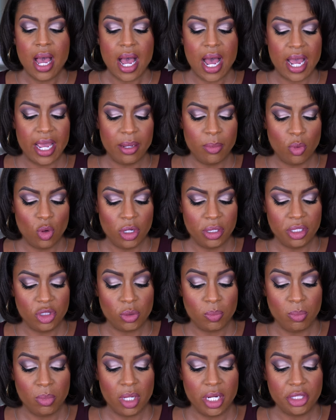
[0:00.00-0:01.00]
I am on
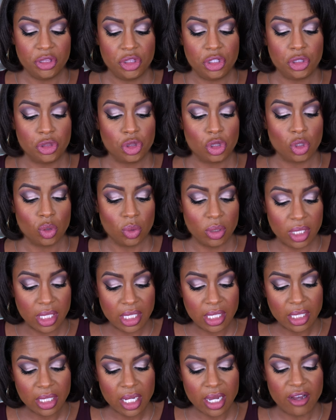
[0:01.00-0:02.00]
month
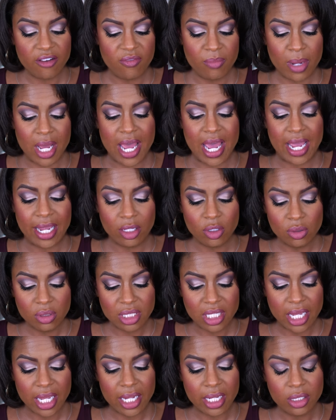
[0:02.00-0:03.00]
three of my
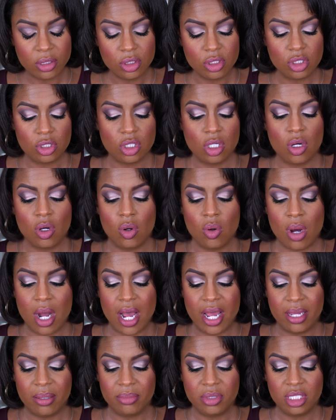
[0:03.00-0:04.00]
Accutane, so
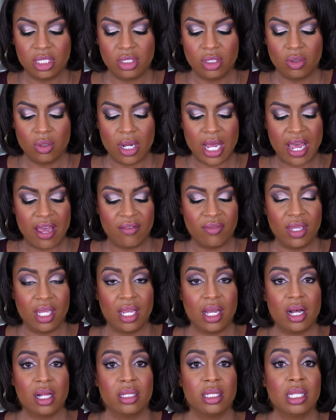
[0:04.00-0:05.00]
I am still
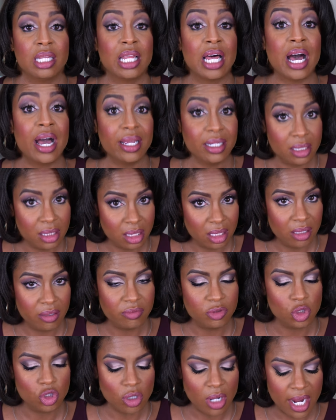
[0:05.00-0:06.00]
having a lot
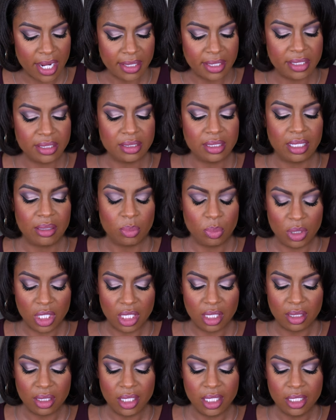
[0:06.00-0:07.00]
of dryness and
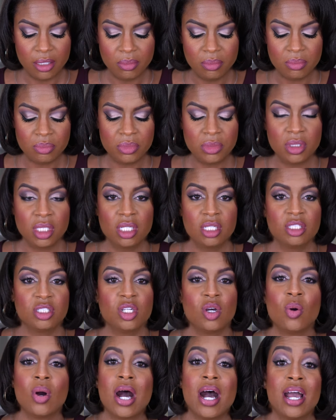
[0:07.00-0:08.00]
peeling.
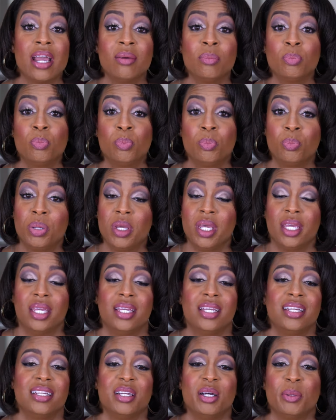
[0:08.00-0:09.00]
So I'm
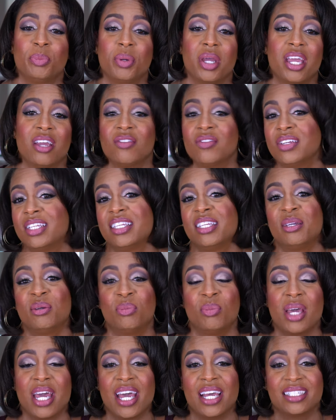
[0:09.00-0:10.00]
picking up every lip
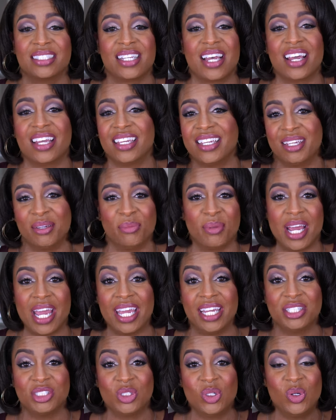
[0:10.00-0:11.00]
mask I can get my
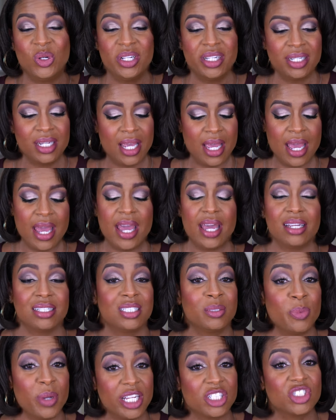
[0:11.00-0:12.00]
hands on
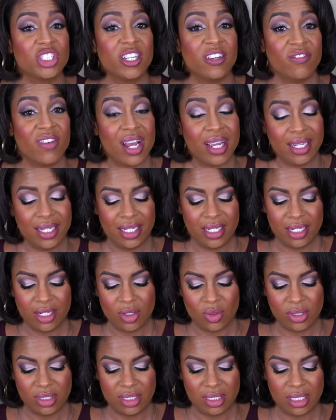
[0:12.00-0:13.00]
especially if I can get it
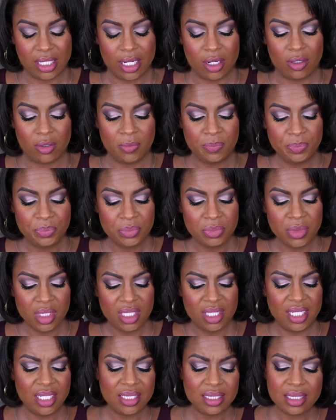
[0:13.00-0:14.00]
on sale.
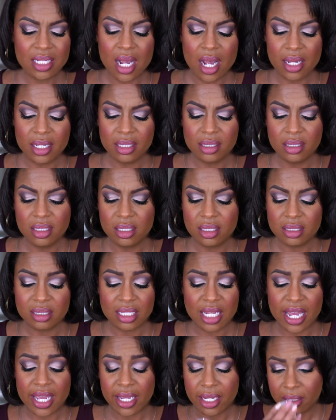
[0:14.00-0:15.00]
This kind of looks
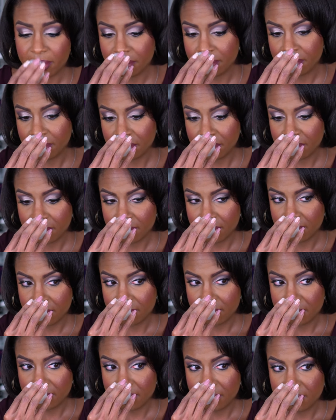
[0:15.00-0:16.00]
like
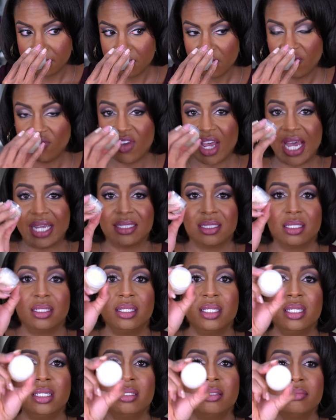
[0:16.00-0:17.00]

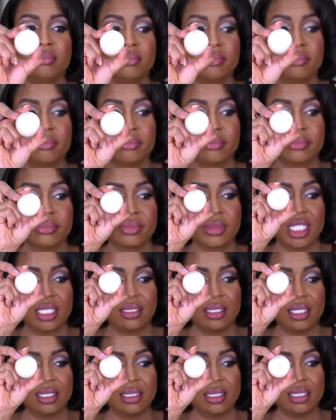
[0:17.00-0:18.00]
Vaseline.
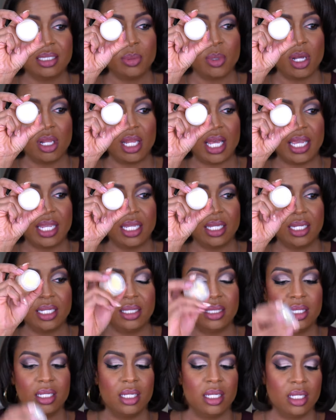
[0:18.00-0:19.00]
Doesn't smell like
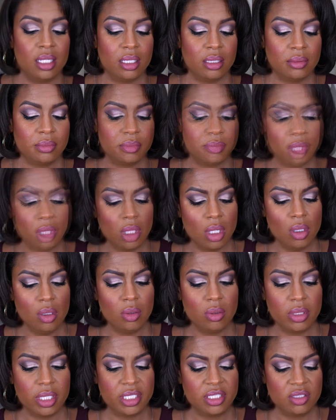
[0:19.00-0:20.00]
anything.
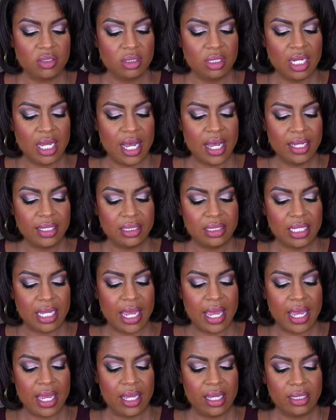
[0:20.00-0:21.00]
Oh, it's not
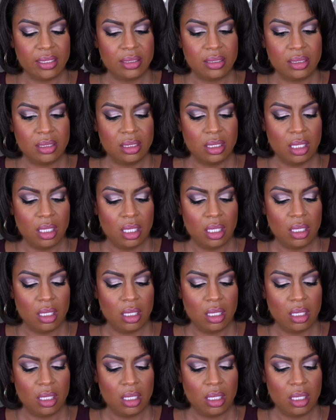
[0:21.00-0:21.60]
as...